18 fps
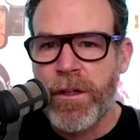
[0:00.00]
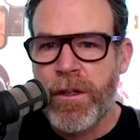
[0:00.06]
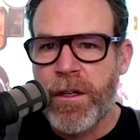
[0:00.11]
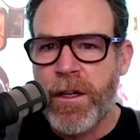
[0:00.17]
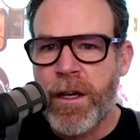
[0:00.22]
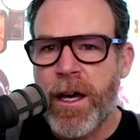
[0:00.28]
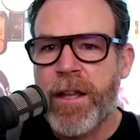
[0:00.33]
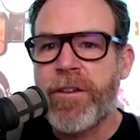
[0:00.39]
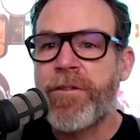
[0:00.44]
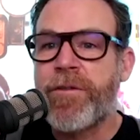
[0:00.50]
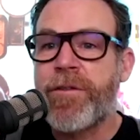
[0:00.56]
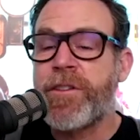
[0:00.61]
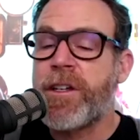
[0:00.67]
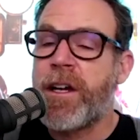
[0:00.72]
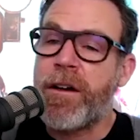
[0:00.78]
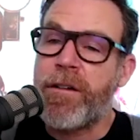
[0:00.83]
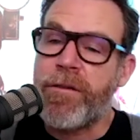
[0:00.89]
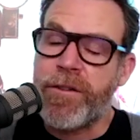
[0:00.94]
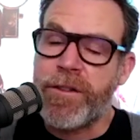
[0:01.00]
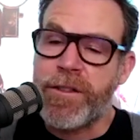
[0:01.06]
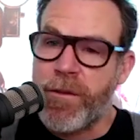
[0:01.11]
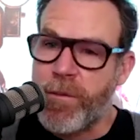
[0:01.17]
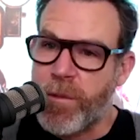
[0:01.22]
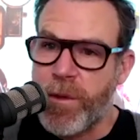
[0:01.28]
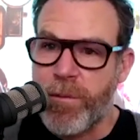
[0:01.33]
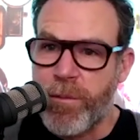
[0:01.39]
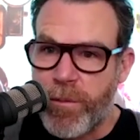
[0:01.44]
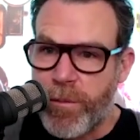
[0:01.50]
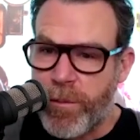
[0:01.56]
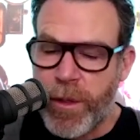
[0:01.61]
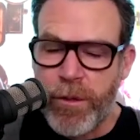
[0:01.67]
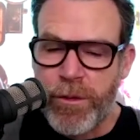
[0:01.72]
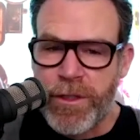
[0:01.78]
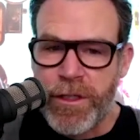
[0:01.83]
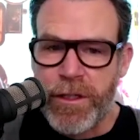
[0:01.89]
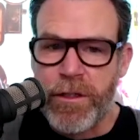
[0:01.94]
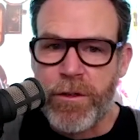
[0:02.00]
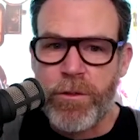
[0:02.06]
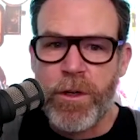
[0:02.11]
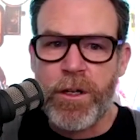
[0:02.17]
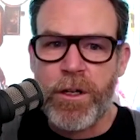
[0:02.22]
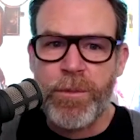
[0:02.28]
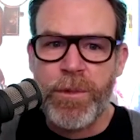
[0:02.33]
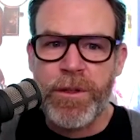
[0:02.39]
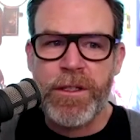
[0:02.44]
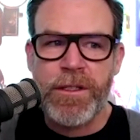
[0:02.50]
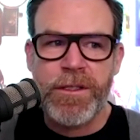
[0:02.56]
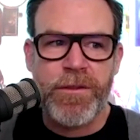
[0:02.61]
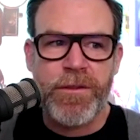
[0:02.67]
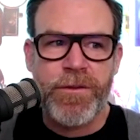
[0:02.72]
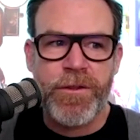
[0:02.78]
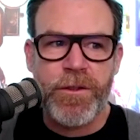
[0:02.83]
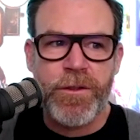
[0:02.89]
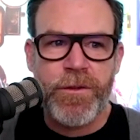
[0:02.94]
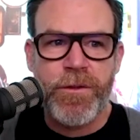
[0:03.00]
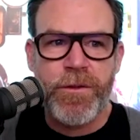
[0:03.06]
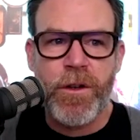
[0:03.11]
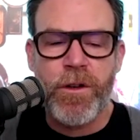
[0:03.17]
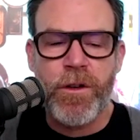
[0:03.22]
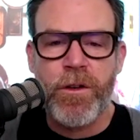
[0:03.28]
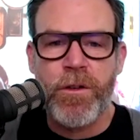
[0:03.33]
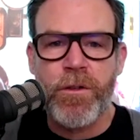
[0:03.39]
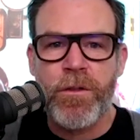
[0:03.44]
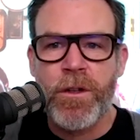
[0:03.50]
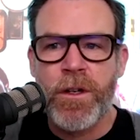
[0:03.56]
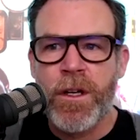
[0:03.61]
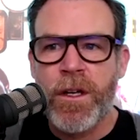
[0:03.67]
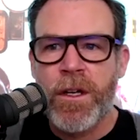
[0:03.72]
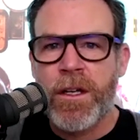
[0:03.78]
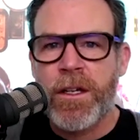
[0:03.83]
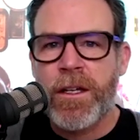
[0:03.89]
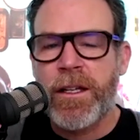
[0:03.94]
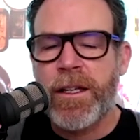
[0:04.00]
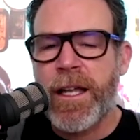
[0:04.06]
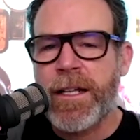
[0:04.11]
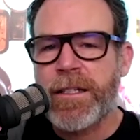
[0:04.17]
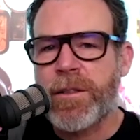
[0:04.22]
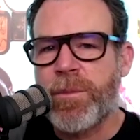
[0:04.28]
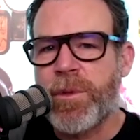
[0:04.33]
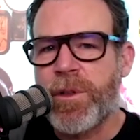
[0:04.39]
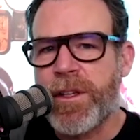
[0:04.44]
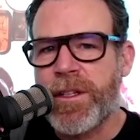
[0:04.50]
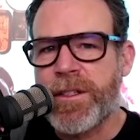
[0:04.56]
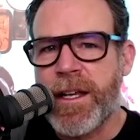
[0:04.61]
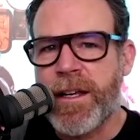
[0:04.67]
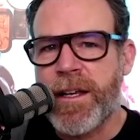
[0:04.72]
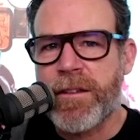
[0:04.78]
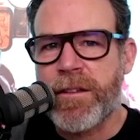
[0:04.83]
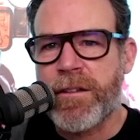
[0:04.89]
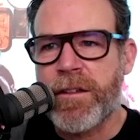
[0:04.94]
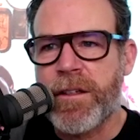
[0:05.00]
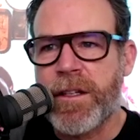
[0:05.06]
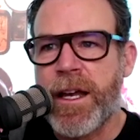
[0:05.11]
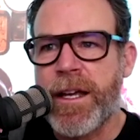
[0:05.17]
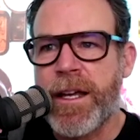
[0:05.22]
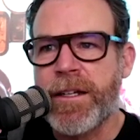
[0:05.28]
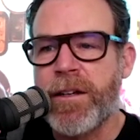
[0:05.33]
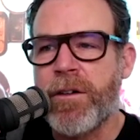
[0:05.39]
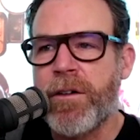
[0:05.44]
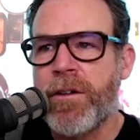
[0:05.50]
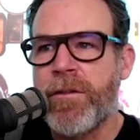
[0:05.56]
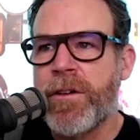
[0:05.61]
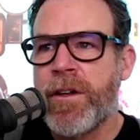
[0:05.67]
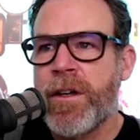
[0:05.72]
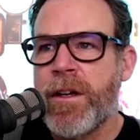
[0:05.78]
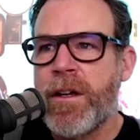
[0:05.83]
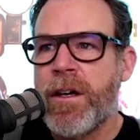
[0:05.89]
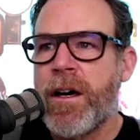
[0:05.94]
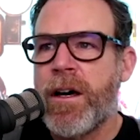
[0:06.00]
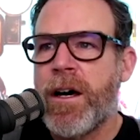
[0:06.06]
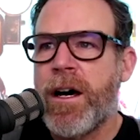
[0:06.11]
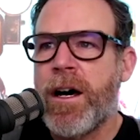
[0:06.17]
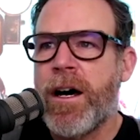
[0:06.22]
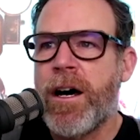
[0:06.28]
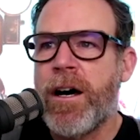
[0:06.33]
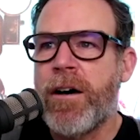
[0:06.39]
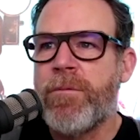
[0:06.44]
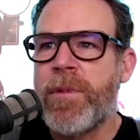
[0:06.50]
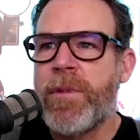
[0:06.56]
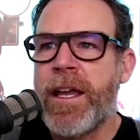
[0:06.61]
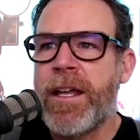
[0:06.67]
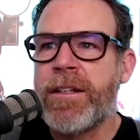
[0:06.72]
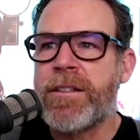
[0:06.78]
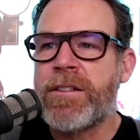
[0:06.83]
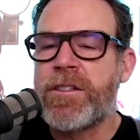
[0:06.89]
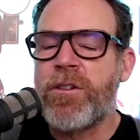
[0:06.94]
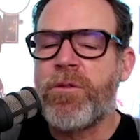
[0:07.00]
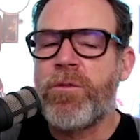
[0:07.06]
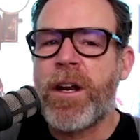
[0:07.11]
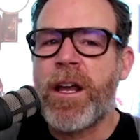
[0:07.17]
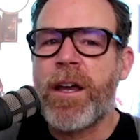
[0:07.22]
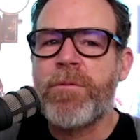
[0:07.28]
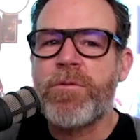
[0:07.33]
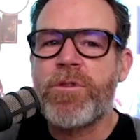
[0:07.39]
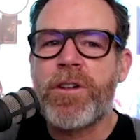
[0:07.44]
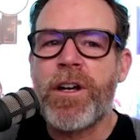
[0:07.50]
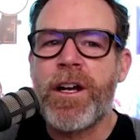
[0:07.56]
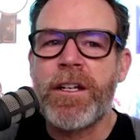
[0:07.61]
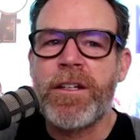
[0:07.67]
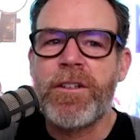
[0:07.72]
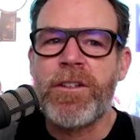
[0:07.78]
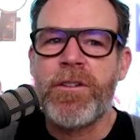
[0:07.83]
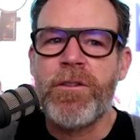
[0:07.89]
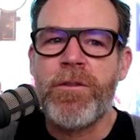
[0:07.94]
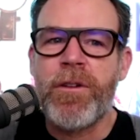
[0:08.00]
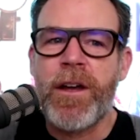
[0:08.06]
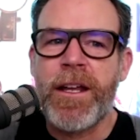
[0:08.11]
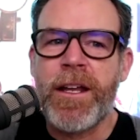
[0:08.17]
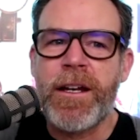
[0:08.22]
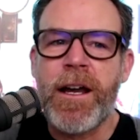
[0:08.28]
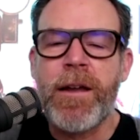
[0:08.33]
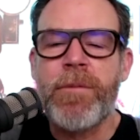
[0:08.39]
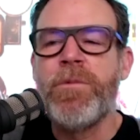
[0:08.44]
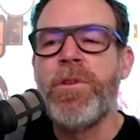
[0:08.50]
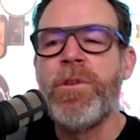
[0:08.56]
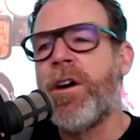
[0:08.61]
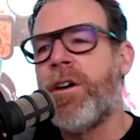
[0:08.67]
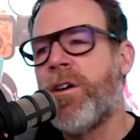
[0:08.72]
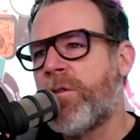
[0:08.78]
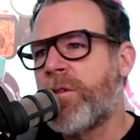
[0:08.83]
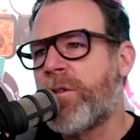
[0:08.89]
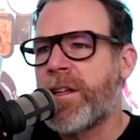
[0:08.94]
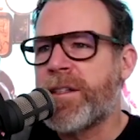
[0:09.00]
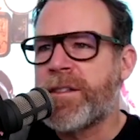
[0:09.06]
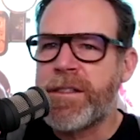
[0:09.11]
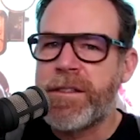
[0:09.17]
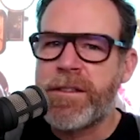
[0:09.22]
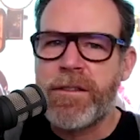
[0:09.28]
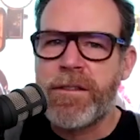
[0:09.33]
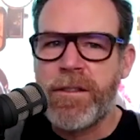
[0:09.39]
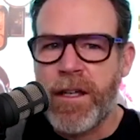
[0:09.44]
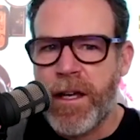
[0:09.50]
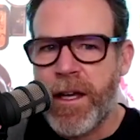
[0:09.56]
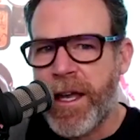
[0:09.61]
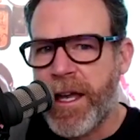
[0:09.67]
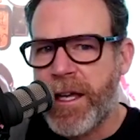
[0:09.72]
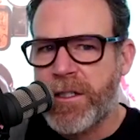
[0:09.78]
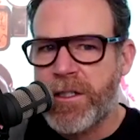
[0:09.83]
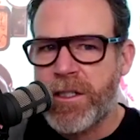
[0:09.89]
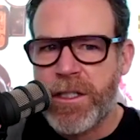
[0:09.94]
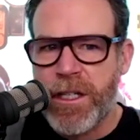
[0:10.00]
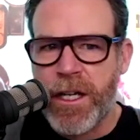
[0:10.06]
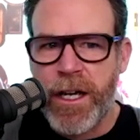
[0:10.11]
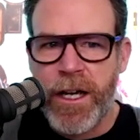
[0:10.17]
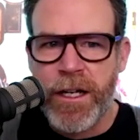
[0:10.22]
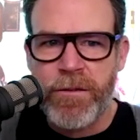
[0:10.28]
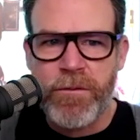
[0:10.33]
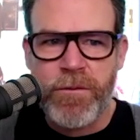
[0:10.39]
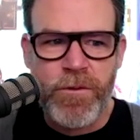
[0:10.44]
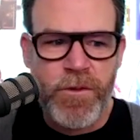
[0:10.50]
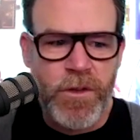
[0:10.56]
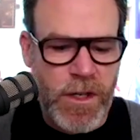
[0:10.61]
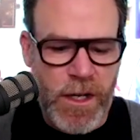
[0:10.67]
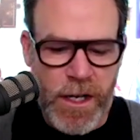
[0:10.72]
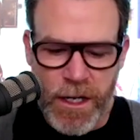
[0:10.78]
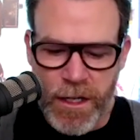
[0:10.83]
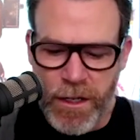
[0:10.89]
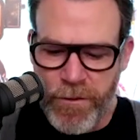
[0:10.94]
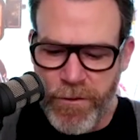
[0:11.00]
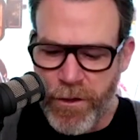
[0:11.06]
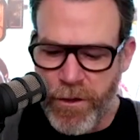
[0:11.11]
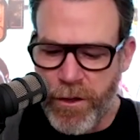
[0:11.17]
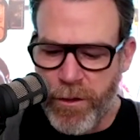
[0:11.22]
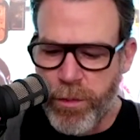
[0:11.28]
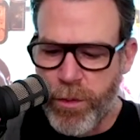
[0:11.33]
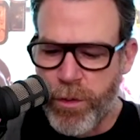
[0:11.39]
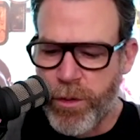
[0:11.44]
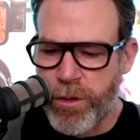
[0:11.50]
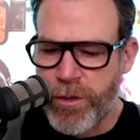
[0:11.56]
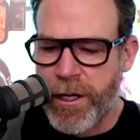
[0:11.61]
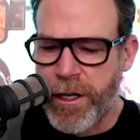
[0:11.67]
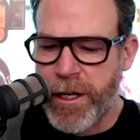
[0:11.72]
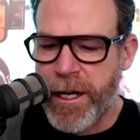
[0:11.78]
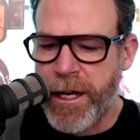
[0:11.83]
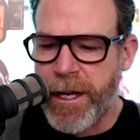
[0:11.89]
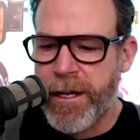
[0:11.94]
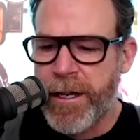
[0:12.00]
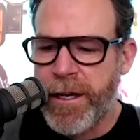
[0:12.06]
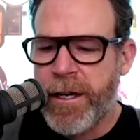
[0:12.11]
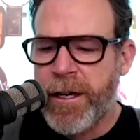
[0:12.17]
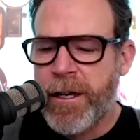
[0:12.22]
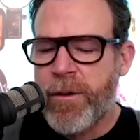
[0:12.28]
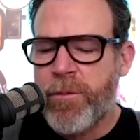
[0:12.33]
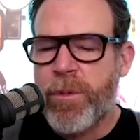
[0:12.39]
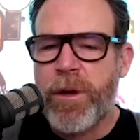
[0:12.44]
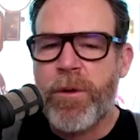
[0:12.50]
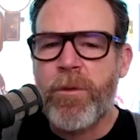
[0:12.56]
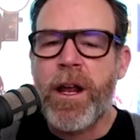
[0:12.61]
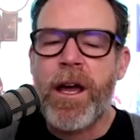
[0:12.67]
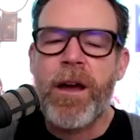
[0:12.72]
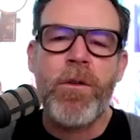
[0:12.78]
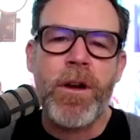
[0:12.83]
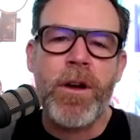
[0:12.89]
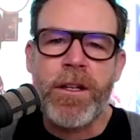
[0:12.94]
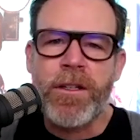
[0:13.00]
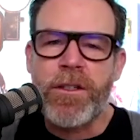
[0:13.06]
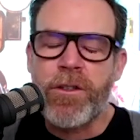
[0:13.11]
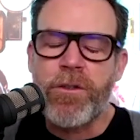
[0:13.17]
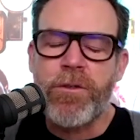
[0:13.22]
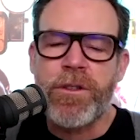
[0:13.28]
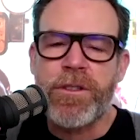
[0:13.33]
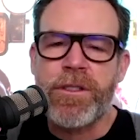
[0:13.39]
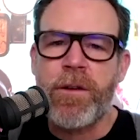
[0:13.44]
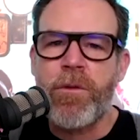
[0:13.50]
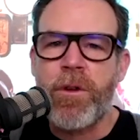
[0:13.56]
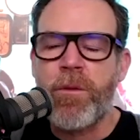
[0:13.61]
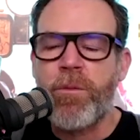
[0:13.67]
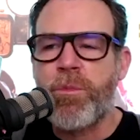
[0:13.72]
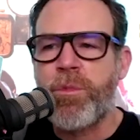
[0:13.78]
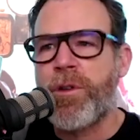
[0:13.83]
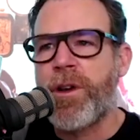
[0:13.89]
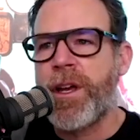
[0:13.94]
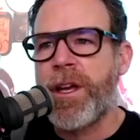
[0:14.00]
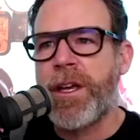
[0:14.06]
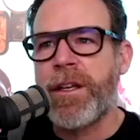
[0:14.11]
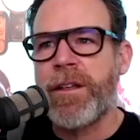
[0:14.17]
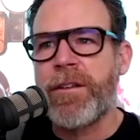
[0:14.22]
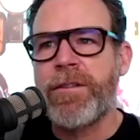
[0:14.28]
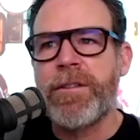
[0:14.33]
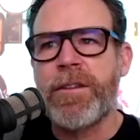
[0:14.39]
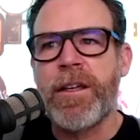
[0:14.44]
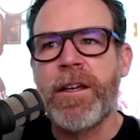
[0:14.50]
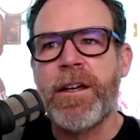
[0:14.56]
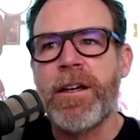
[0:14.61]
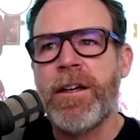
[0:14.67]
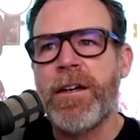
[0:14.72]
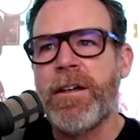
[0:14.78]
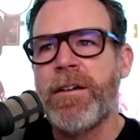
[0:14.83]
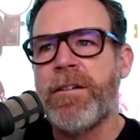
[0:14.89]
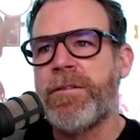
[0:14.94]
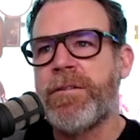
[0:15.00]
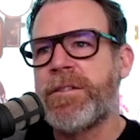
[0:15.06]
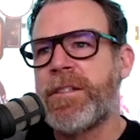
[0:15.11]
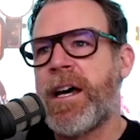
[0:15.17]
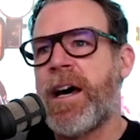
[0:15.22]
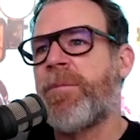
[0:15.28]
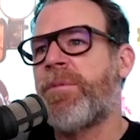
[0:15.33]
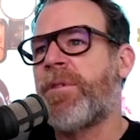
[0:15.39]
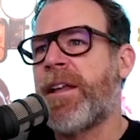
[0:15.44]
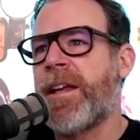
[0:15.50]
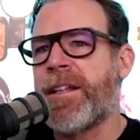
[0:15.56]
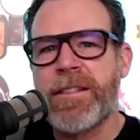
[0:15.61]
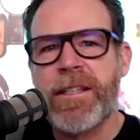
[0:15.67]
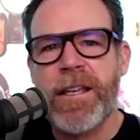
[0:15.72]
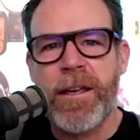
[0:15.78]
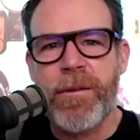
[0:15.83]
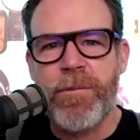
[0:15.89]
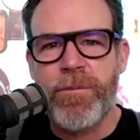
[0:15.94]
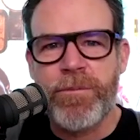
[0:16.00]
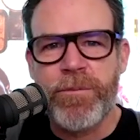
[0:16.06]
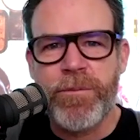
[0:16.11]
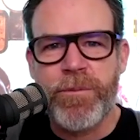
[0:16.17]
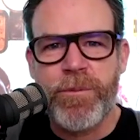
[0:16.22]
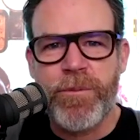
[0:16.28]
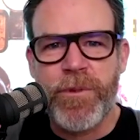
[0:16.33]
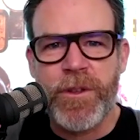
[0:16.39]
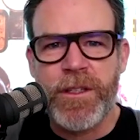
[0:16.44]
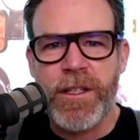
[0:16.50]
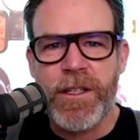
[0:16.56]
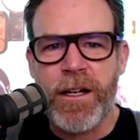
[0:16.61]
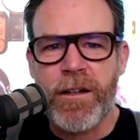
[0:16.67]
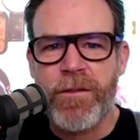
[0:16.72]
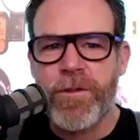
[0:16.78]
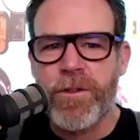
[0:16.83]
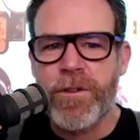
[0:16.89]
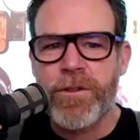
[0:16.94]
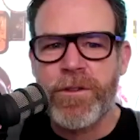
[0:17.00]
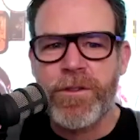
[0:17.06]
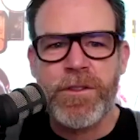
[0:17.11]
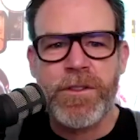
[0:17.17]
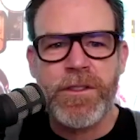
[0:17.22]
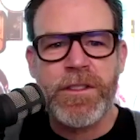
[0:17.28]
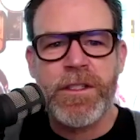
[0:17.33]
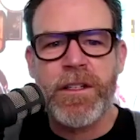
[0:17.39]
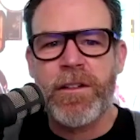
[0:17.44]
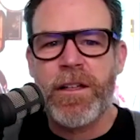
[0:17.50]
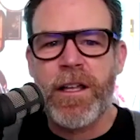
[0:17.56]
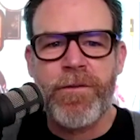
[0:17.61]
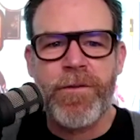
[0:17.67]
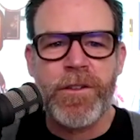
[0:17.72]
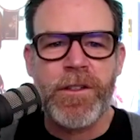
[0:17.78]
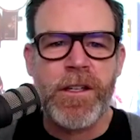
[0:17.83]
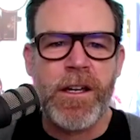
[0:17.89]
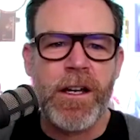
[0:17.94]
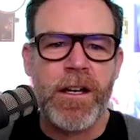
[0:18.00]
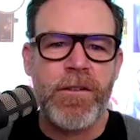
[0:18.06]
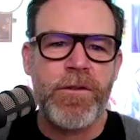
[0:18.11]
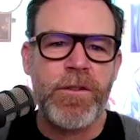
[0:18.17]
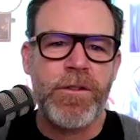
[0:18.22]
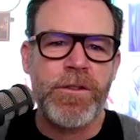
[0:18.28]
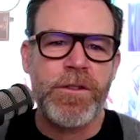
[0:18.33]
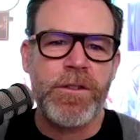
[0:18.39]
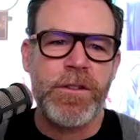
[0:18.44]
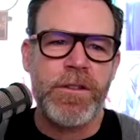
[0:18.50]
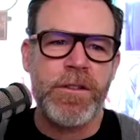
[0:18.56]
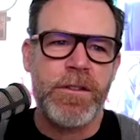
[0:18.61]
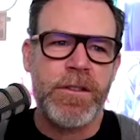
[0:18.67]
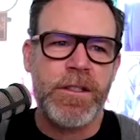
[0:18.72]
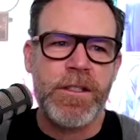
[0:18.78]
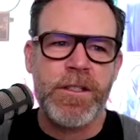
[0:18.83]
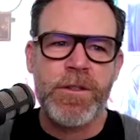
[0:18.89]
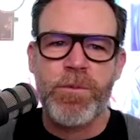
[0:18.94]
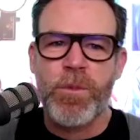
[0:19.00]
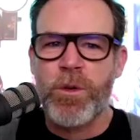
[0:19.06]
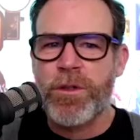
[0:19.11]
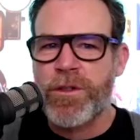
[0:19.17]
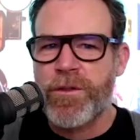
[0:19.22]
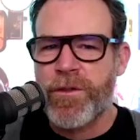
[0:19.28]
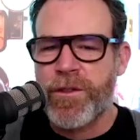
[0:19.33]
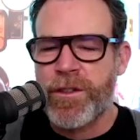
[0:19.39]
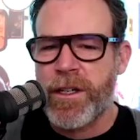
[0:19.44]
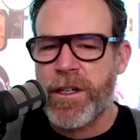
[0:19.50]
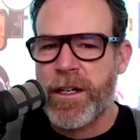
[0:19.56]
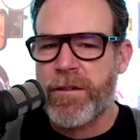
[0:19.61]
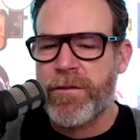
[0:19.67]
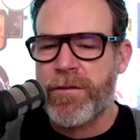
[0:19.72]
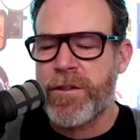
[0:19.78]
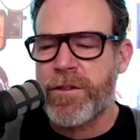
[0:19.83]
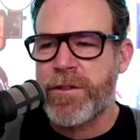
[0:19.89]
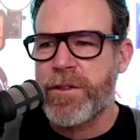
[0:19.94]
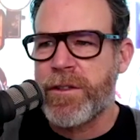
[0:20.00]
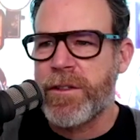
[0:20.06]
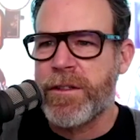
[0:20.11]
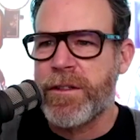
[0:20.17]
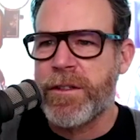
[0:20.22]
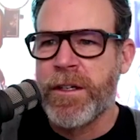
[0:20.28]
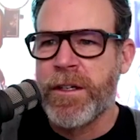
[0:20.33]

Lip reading: Other photographers have been posting their work, but this is the first photo collectible that's out there that I know of. And so what I'm trying to do, and I'm known as the headshot photographer and a portrait guy, but what I want to do is I want to bring the top landscape photographers, the still life photographers, the sports photographers, the